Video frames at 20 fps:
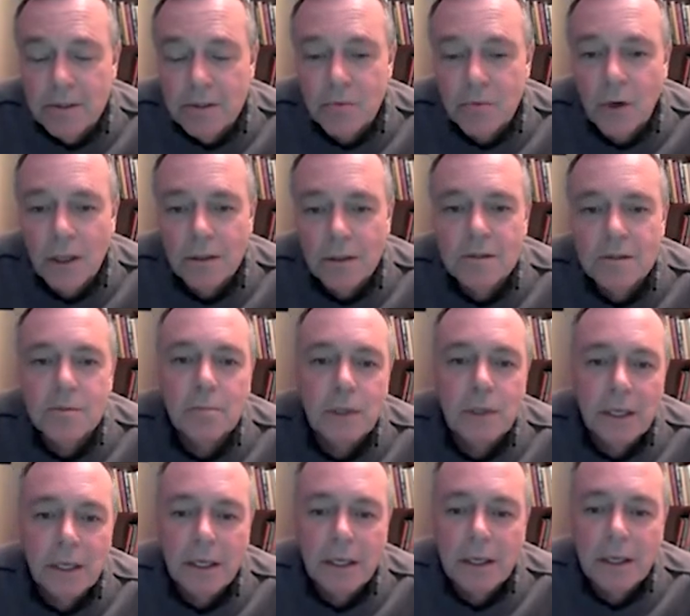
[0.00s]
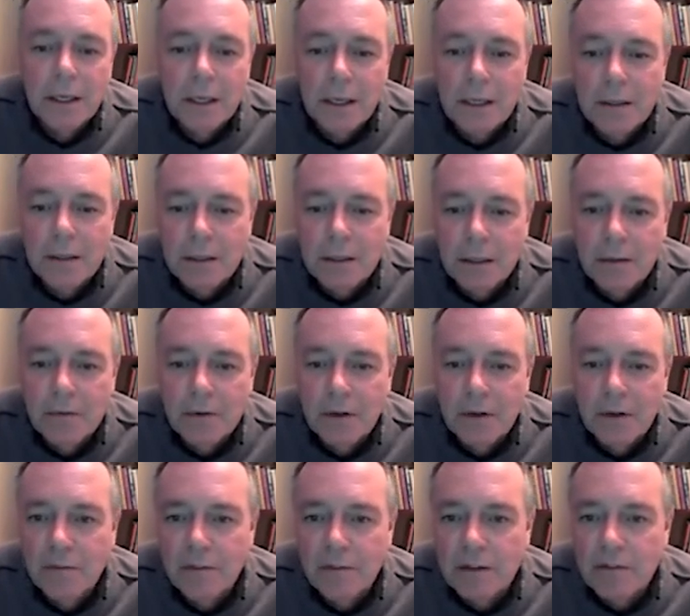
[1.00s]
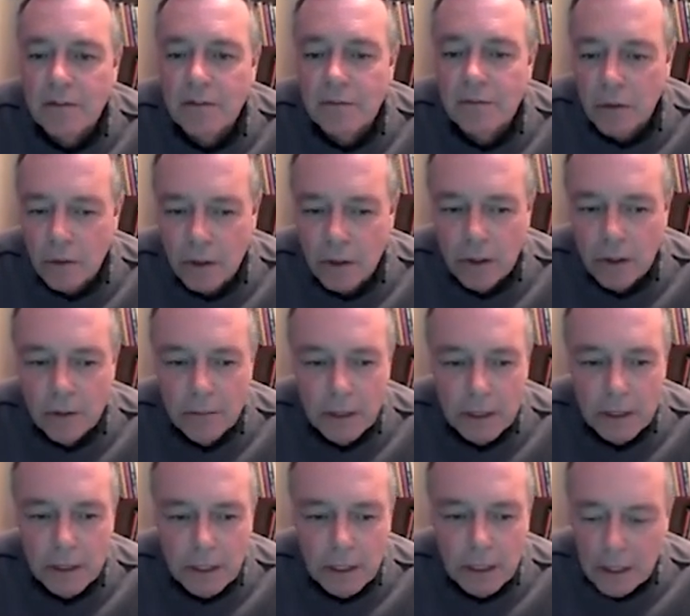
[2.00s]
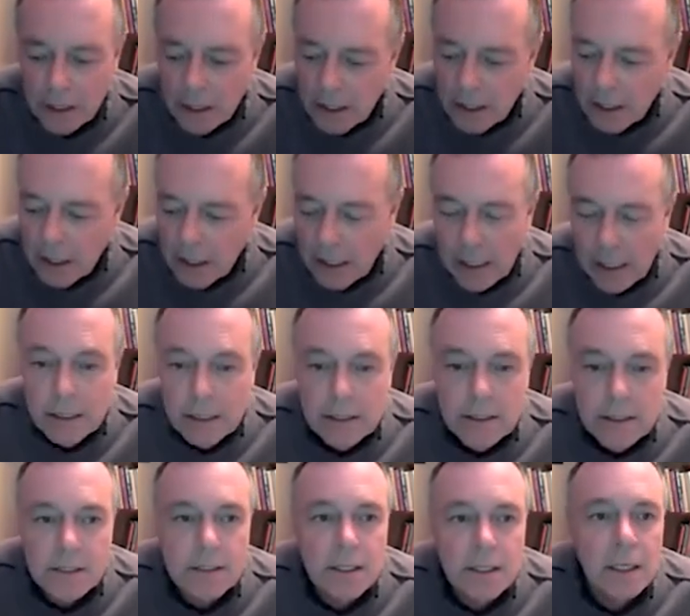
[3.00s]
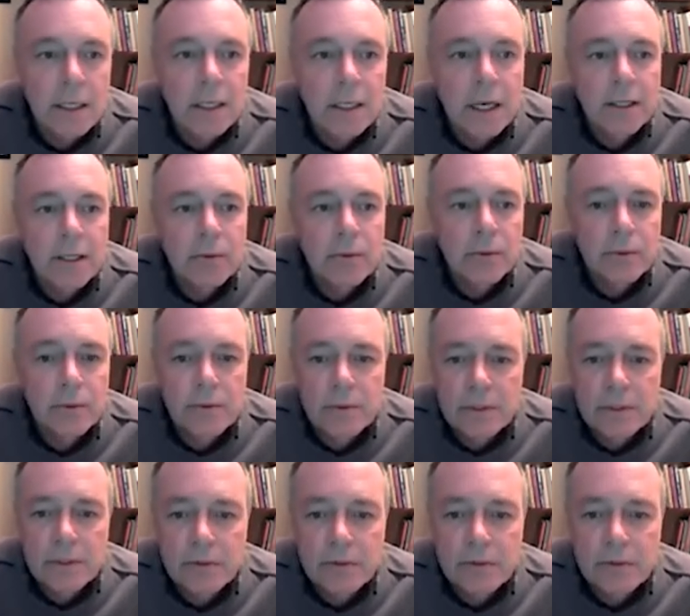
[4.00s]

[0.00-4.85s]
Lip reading: well as being a very flavorful herb. And I grew this